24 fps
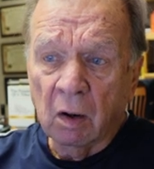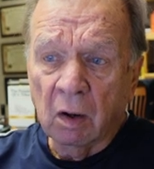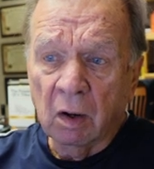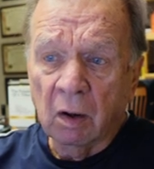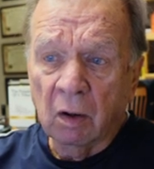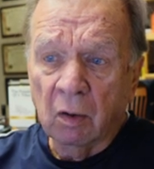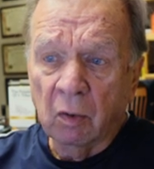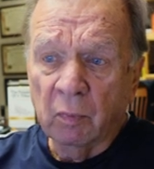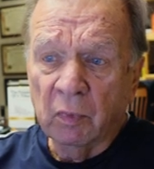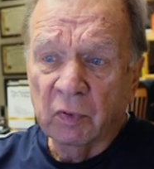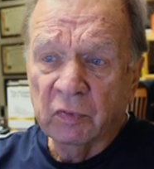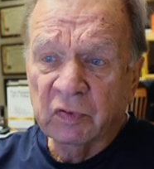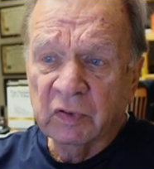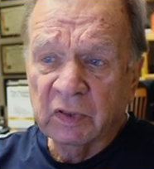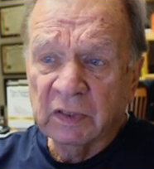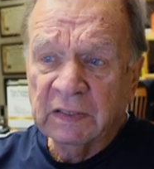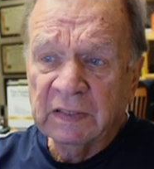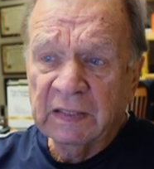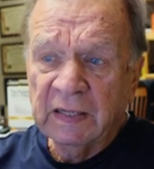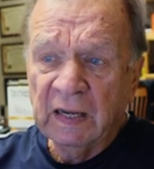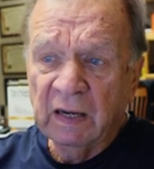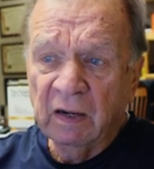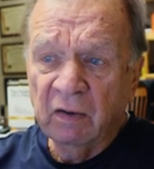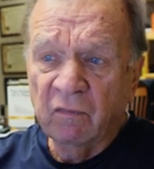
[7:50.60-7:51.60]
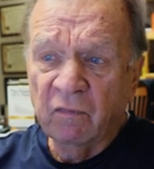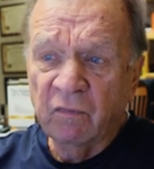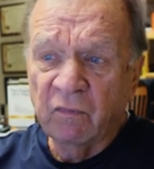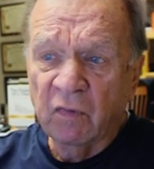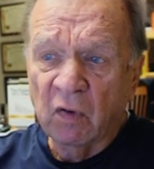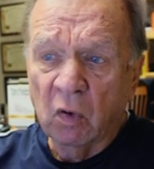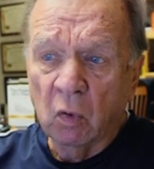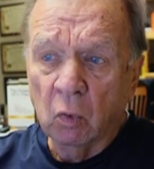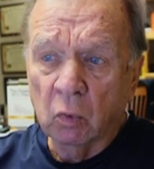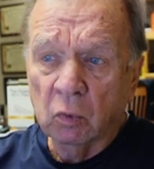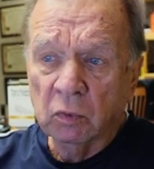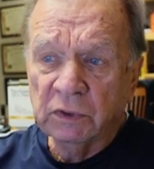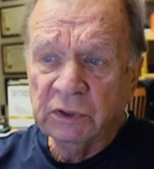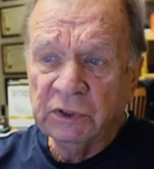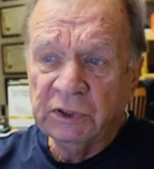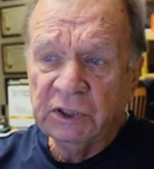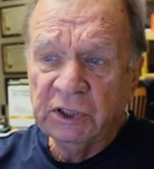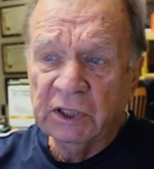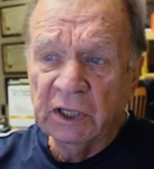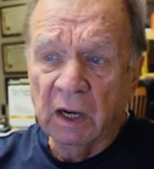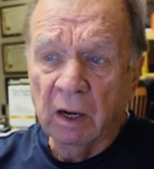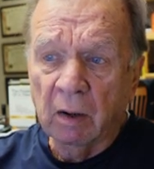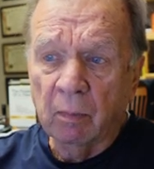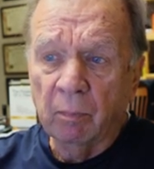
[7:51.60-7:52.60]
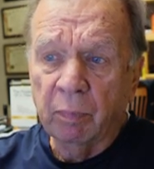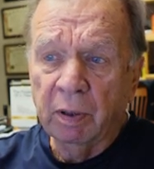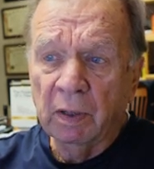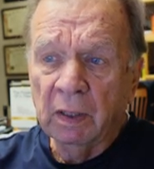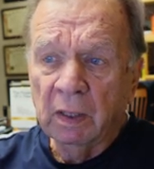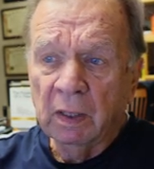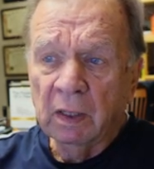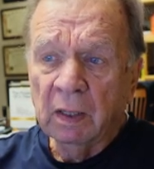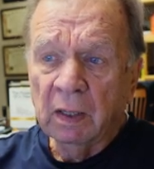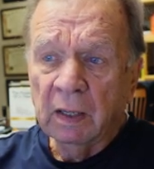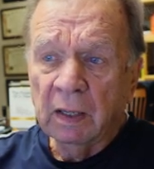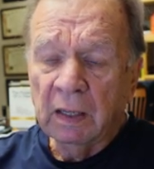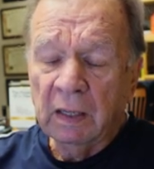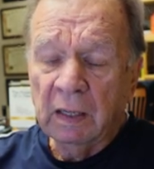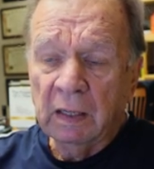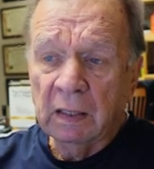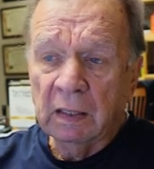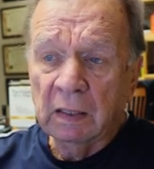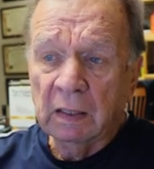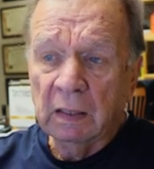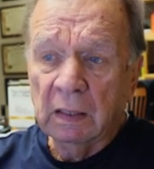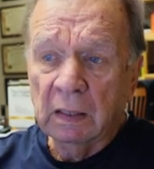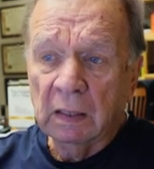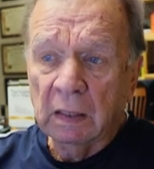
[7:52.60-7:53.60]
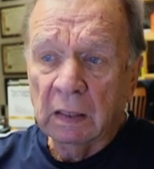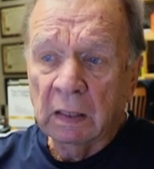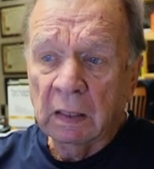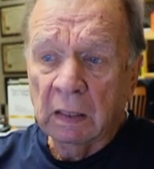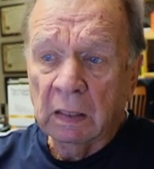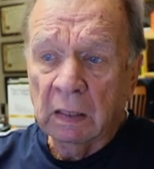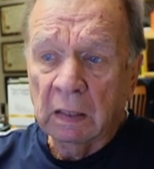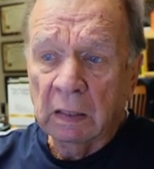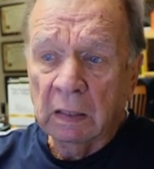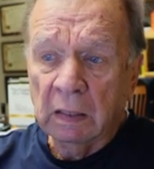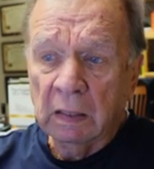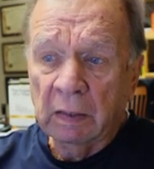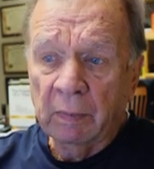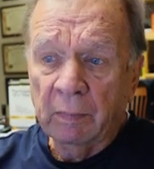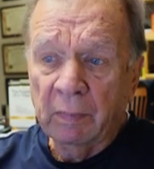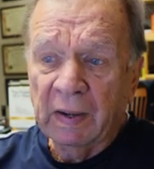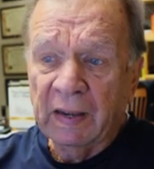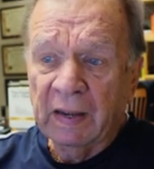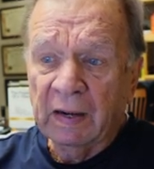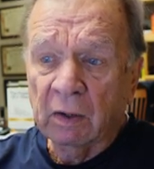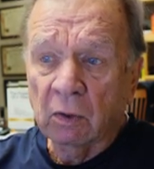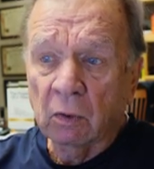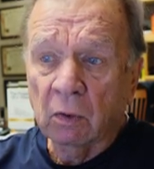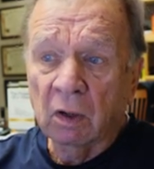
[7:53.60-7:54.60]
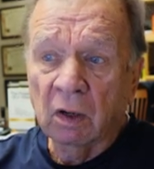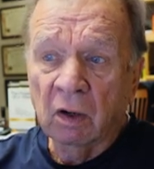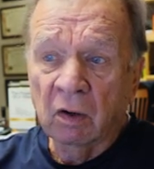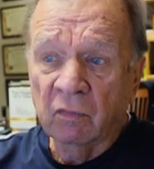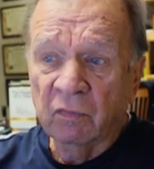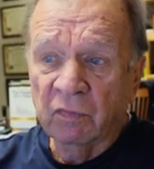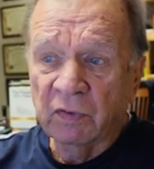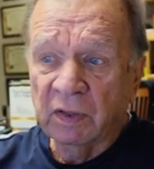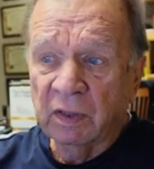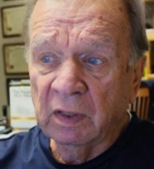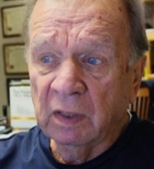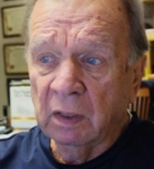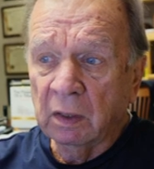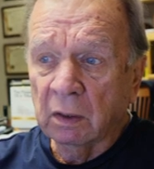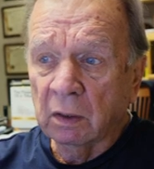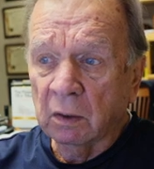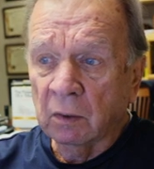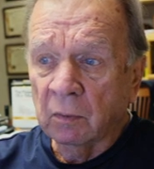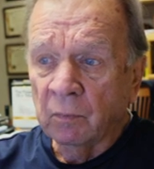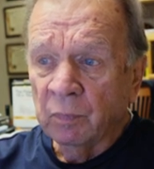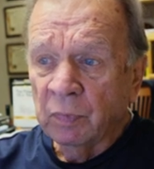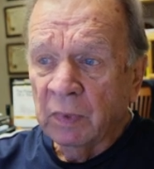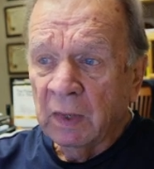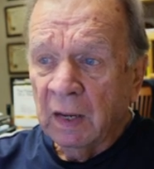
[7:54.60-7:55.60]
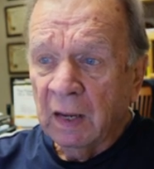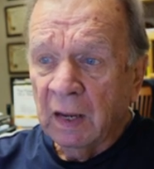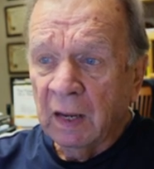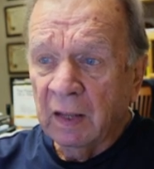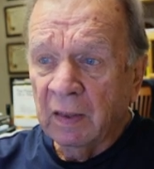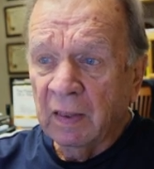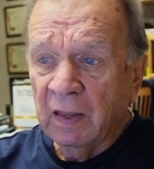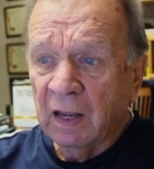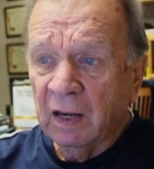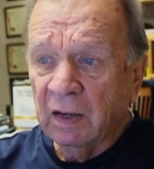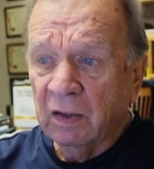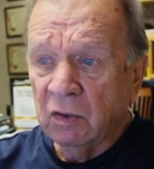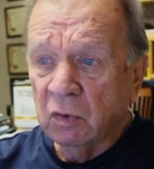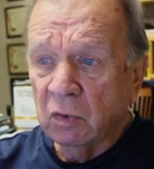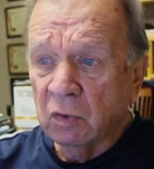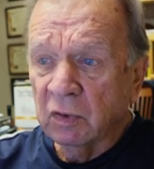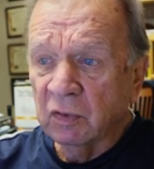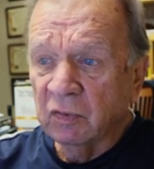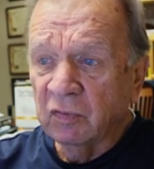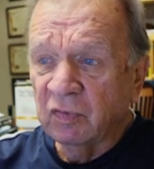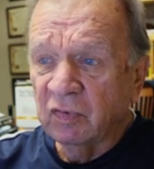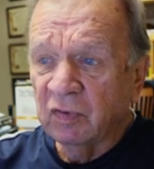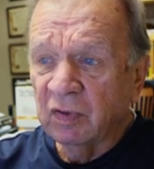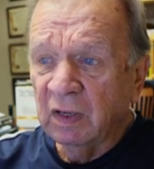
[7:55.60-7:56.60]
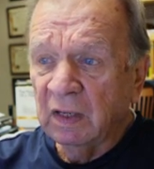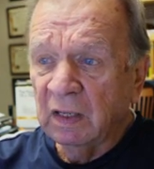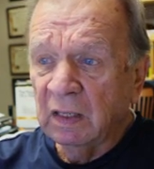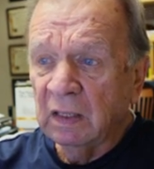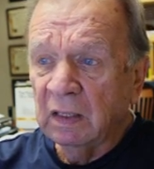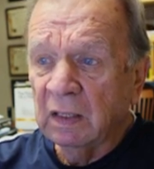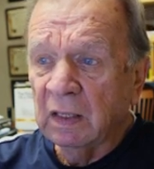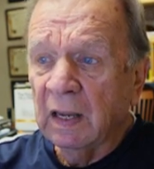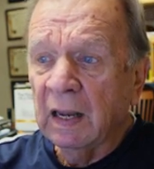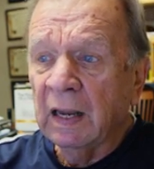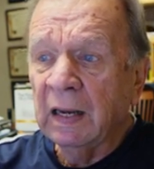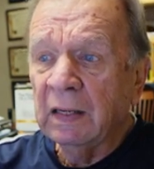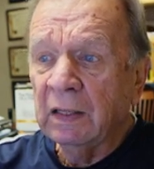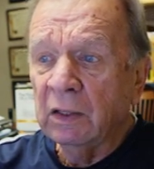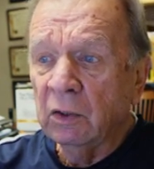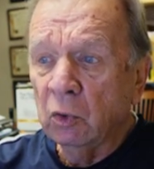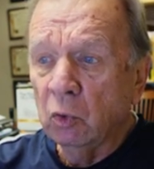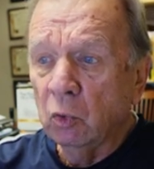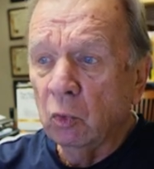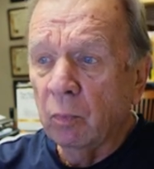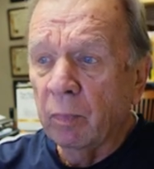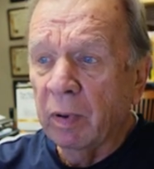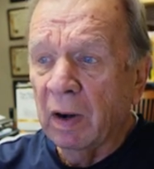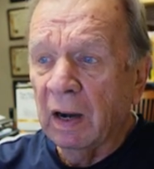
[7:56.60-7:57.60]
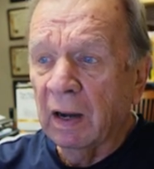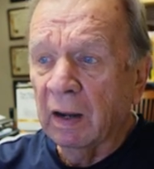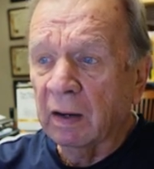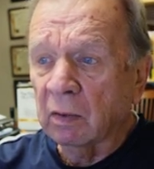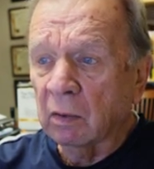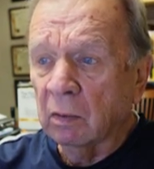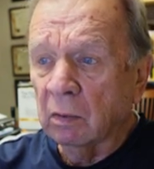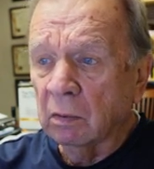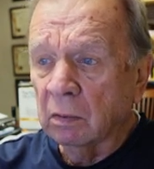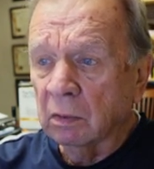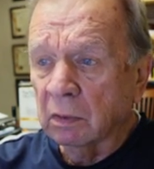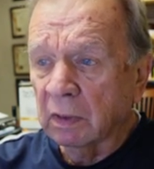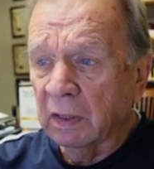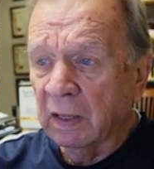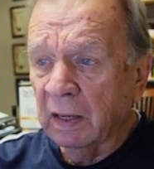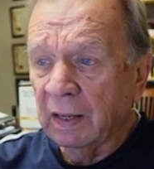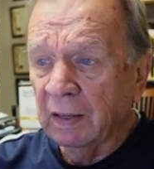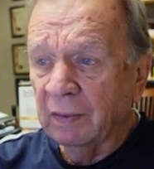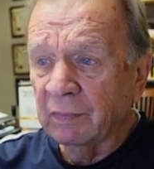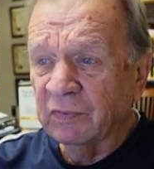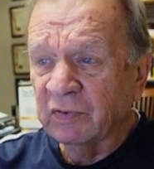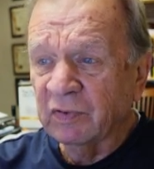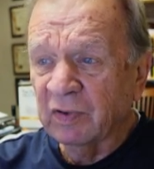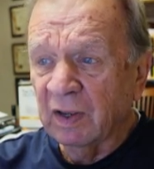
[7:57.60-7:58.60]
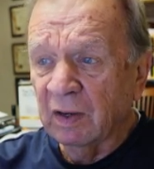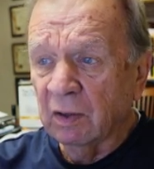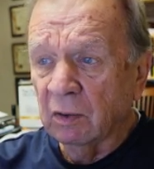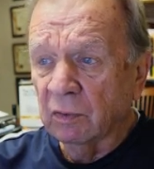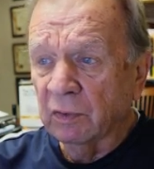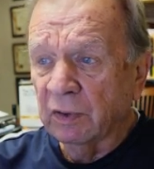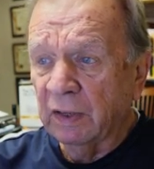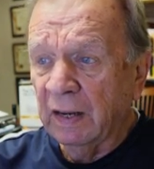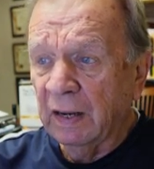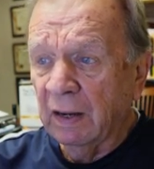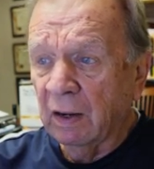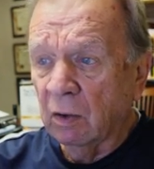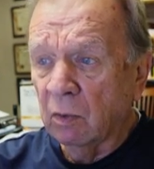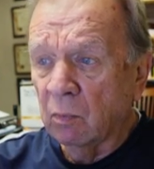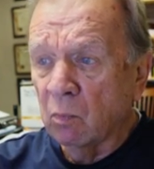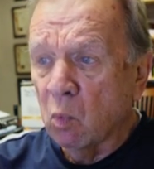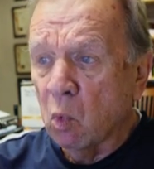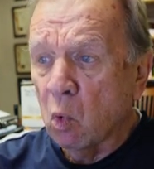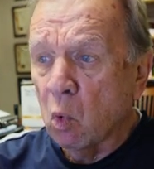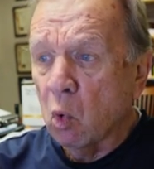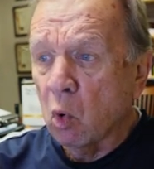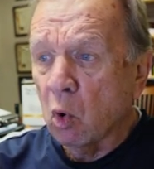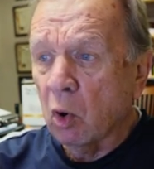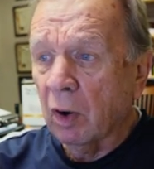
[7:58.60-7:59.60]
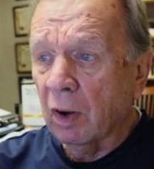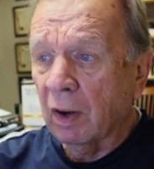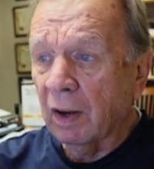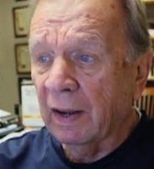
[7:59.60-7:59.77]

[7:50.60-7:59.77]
almost a tenfold jump in uh, a matter of a year. And then you can see a new bottle okay, down more